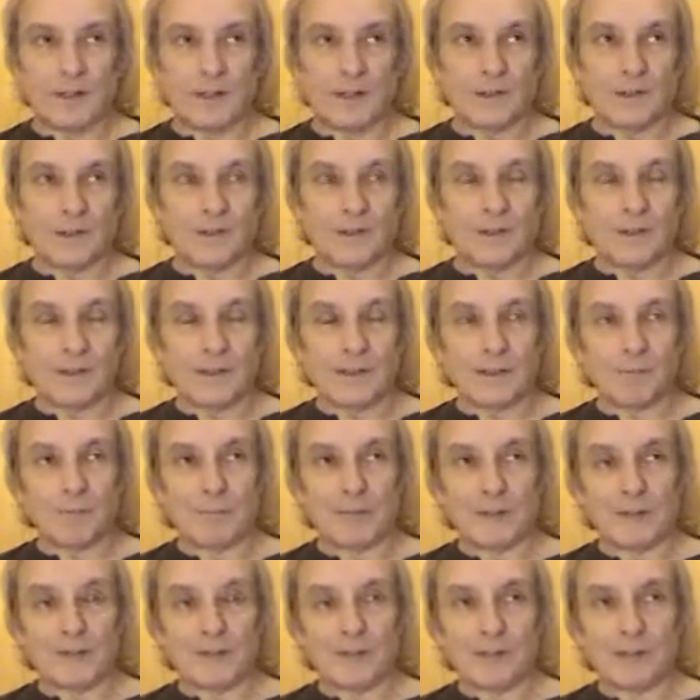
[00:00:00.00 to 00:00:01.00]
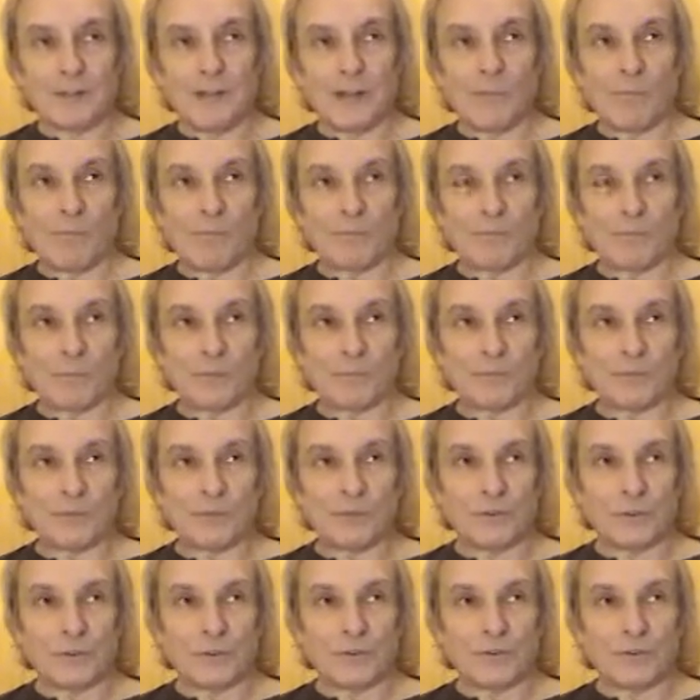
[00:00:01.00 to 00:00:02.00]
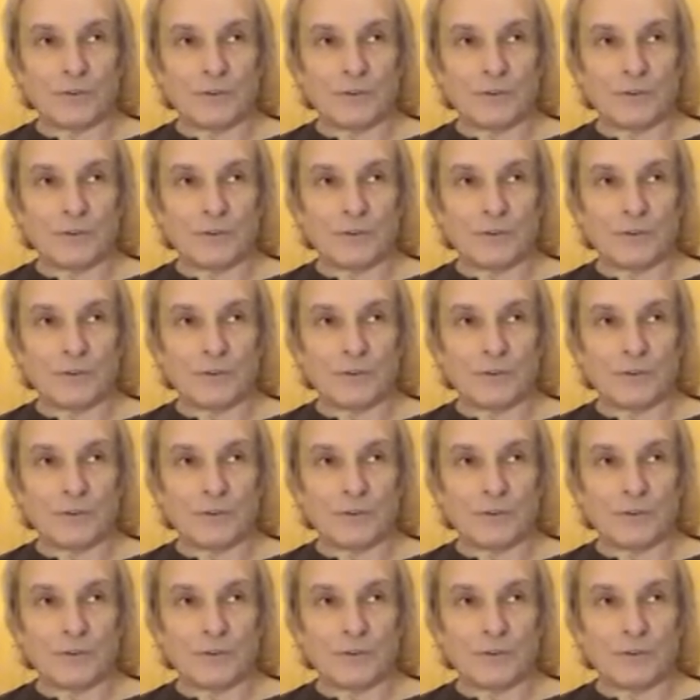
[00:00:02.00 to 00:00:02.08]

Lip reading: I don't think I've mentioned that one before.